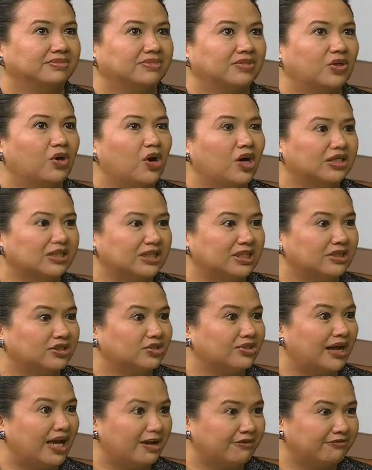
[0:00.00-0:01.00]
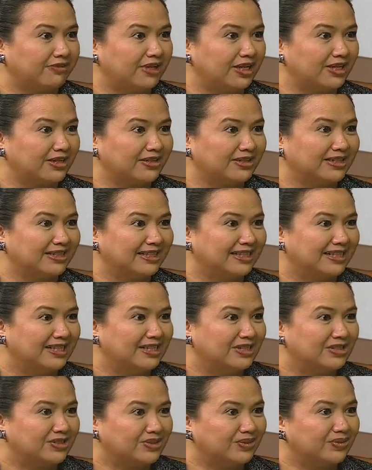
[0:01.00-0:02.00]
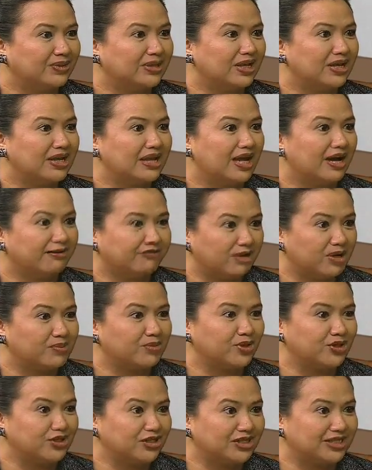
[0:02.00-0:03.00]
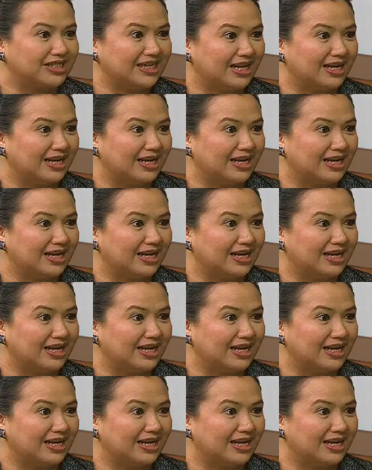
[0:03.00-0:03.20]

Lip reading: caught in traffic. So they have emergency